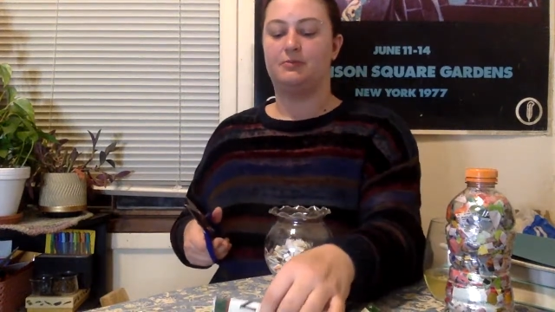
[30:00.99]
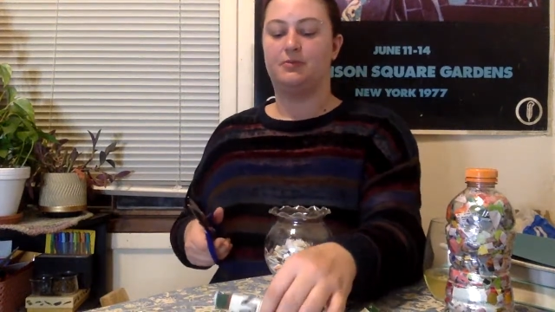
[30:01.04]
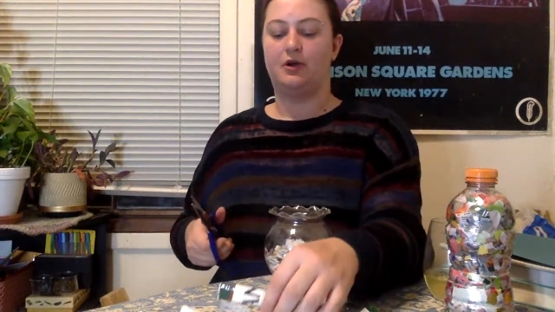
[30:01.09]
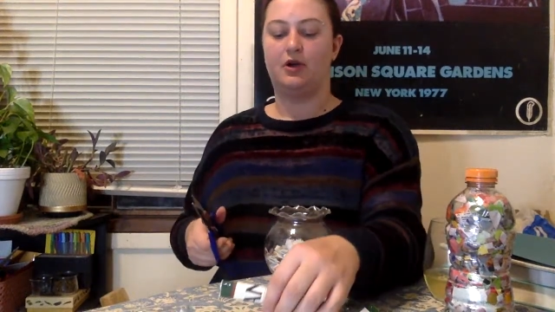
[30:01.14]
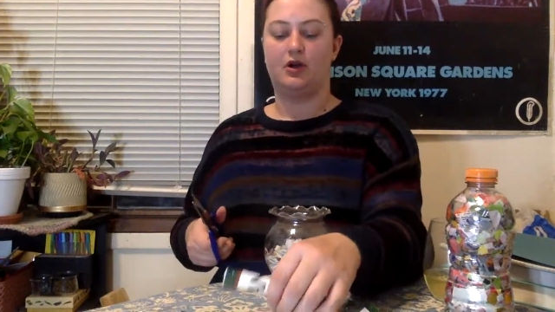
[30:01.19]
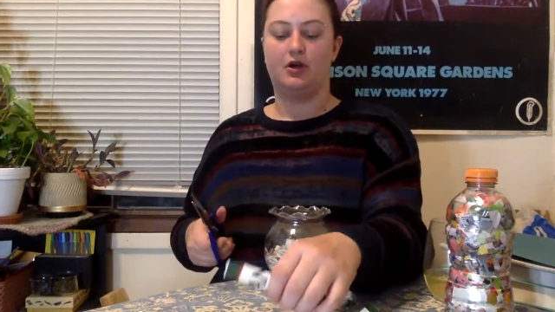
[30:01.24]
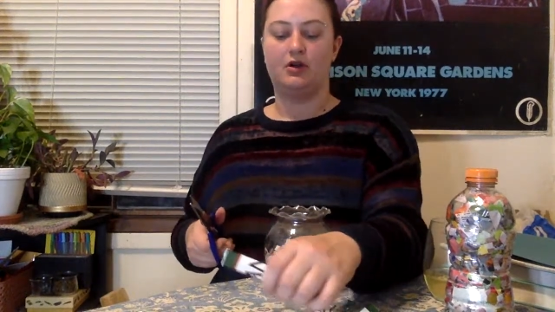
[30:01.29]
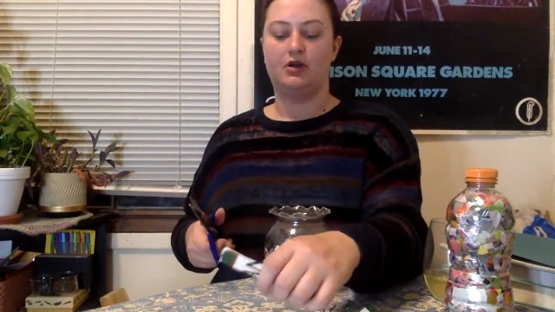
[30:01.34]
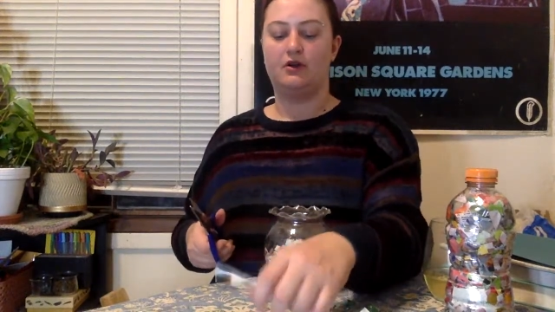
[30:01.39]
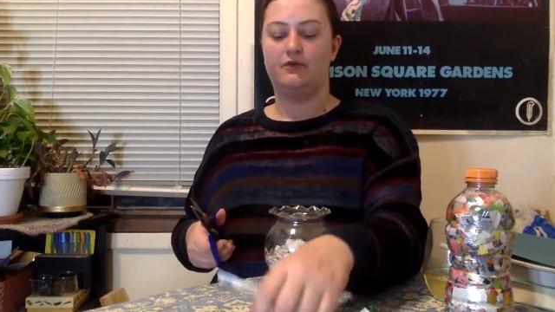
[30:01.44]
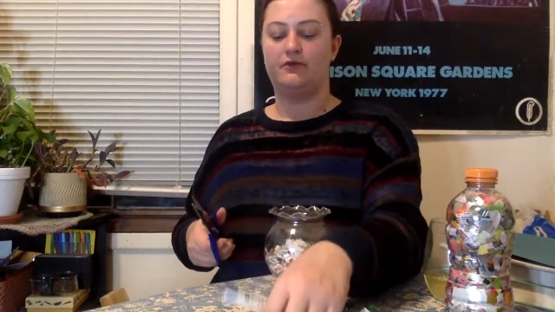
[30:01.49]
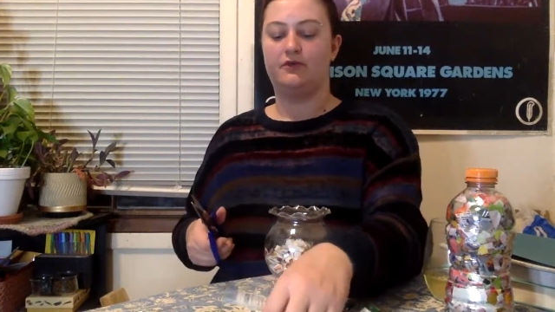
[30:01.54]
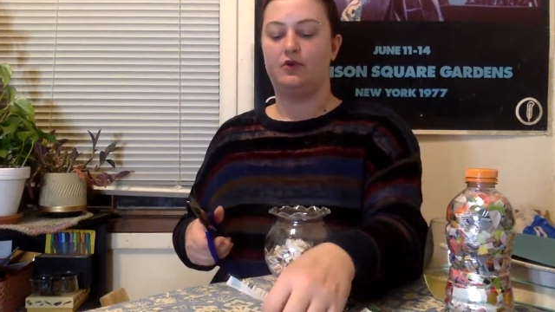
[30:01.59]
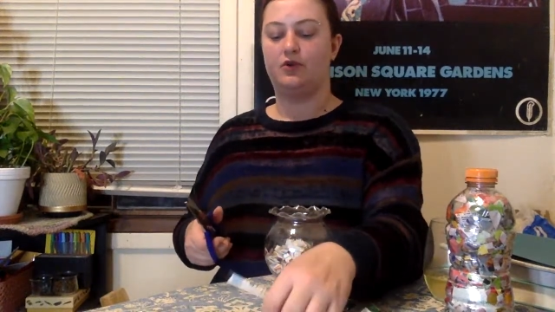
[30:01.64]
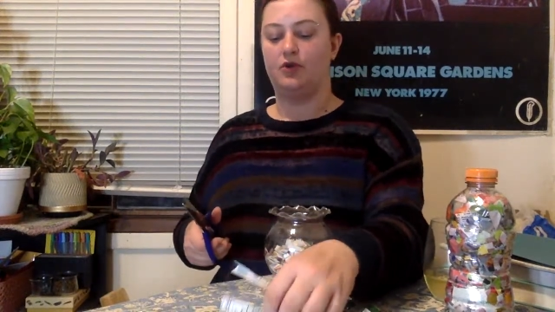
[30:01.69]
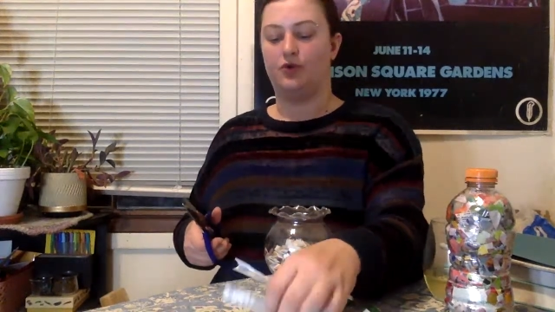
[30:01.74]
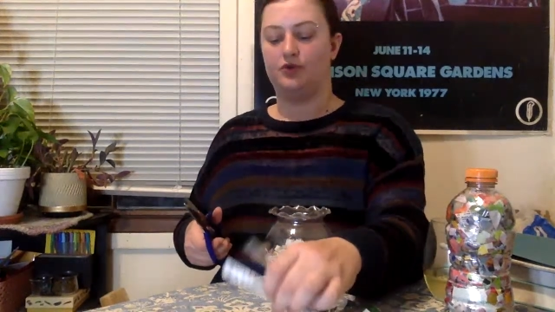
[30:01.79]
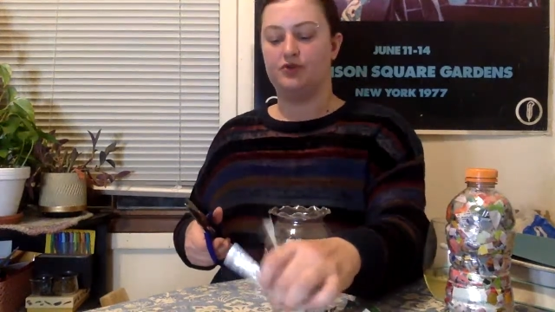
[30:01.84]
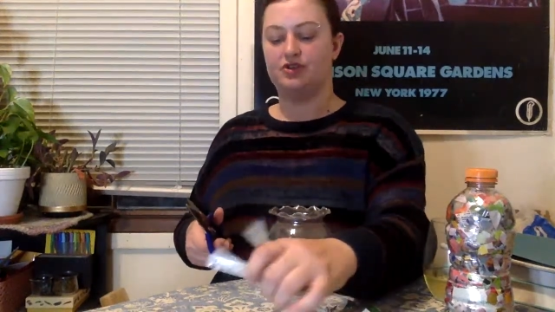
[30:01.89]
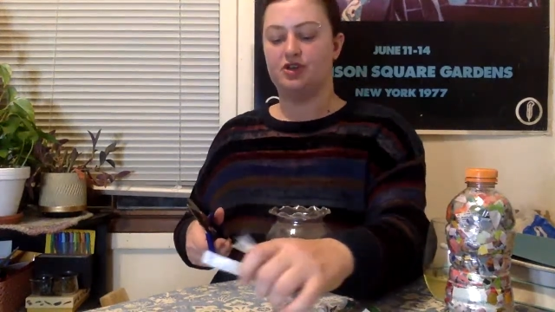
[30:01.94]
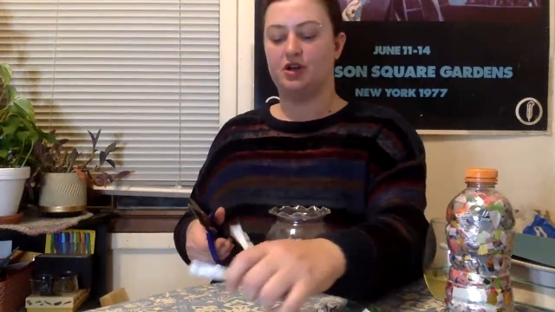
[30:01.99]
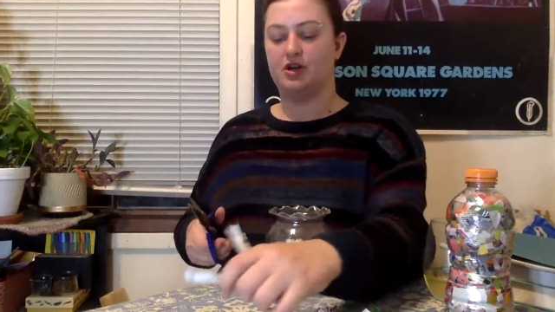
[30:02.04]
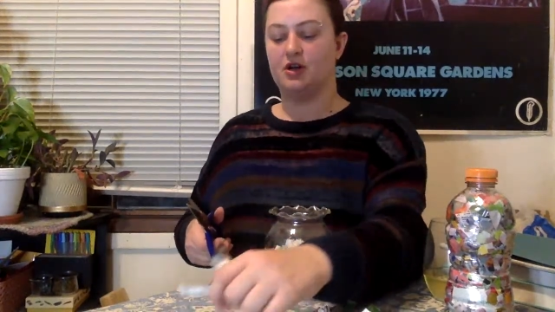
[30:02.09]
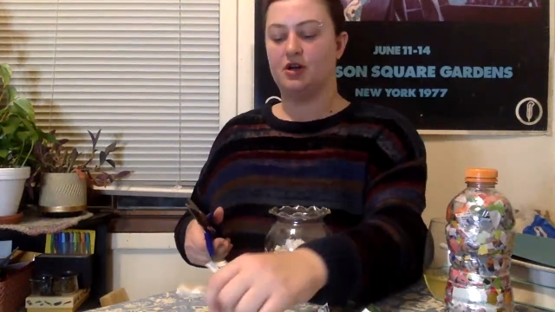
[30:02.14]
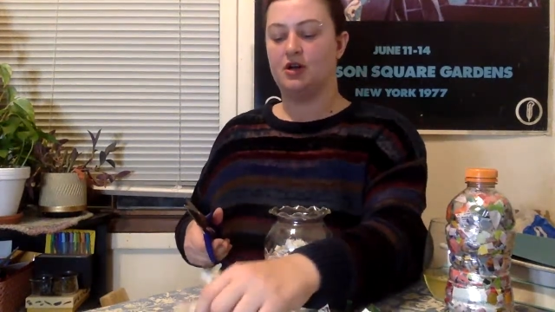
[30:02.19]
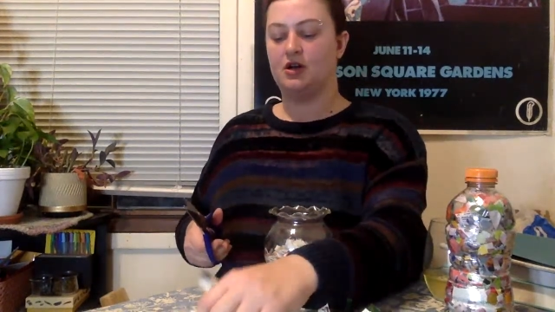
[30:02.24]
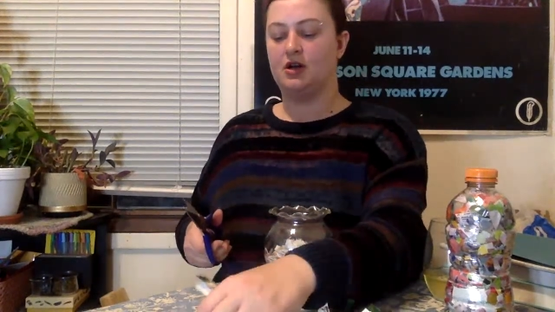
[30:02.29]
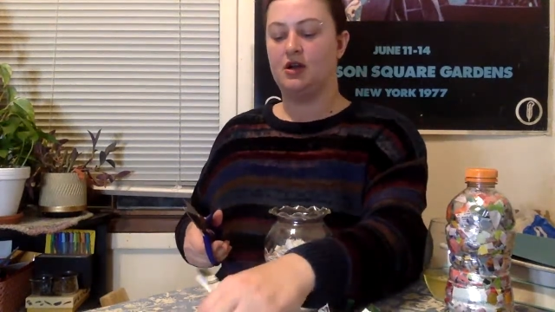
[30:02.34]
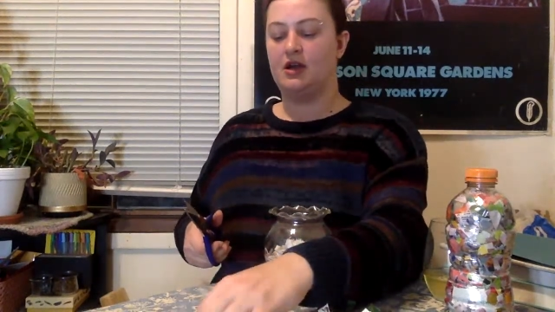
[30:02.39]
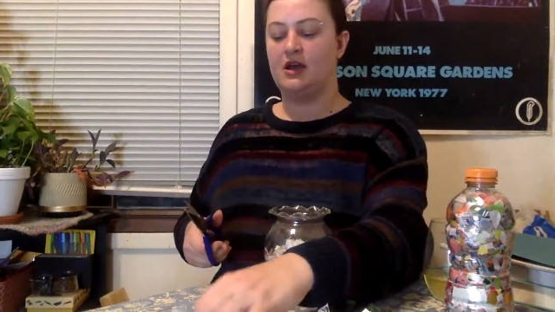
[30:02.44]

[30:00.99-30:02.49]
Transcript: part of culture